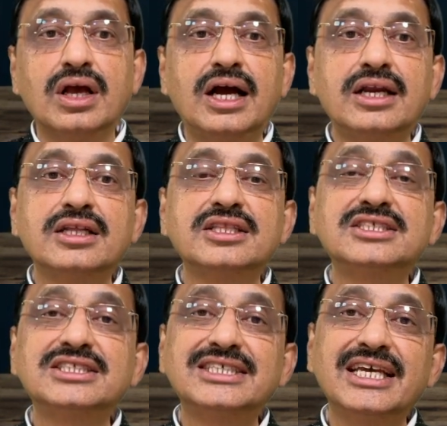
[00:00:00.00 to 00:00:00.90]
under the
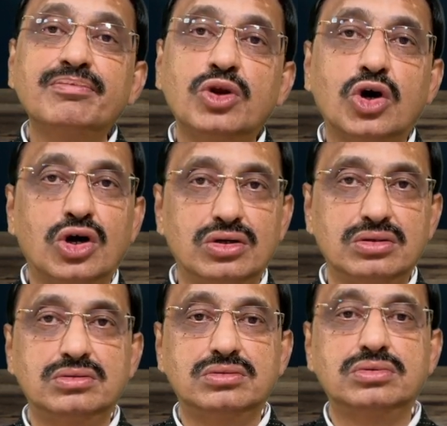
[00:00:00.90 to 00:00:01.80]
same law.
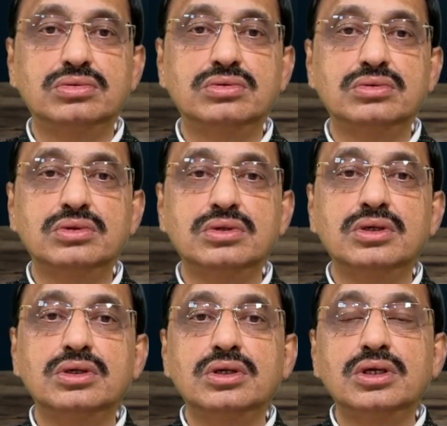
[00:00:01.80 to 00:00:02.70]

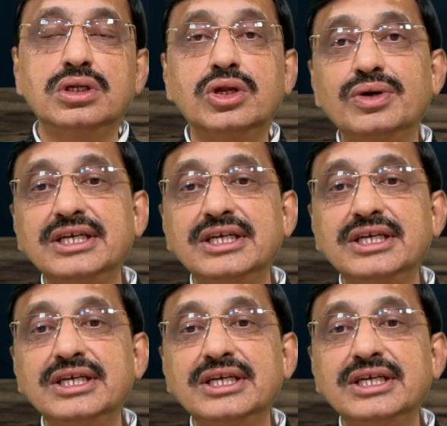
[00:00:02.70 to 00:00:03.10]
Now,